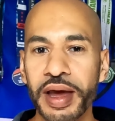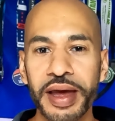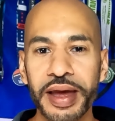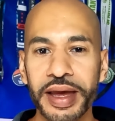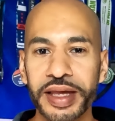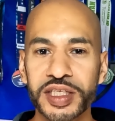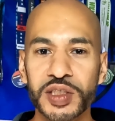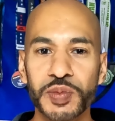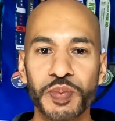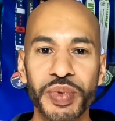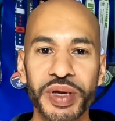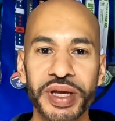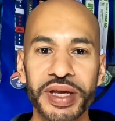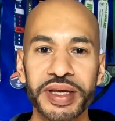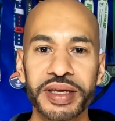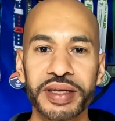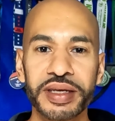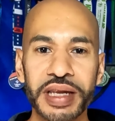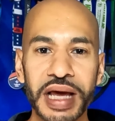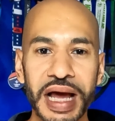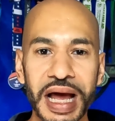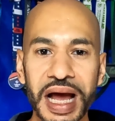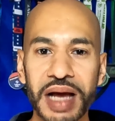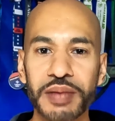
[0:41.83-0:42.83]
It's
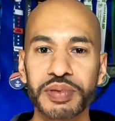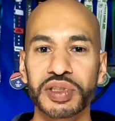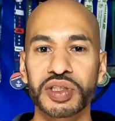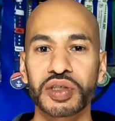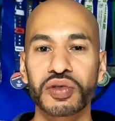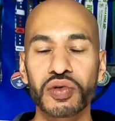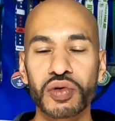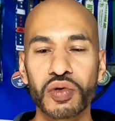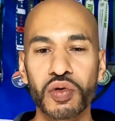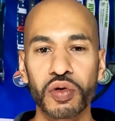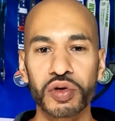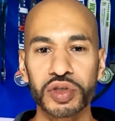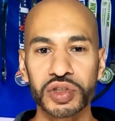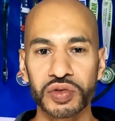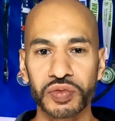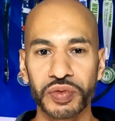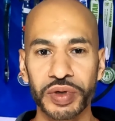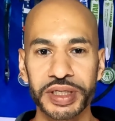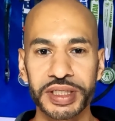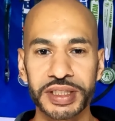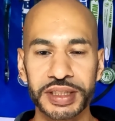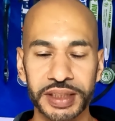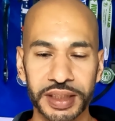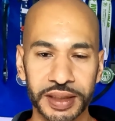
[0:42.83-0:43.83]
been obstacle course
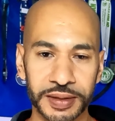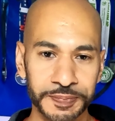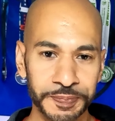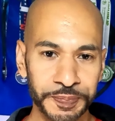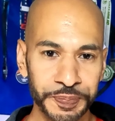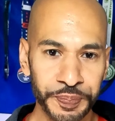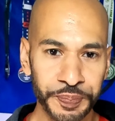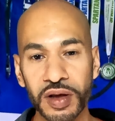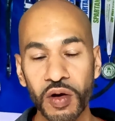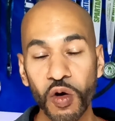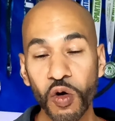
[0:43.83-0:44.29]
racing.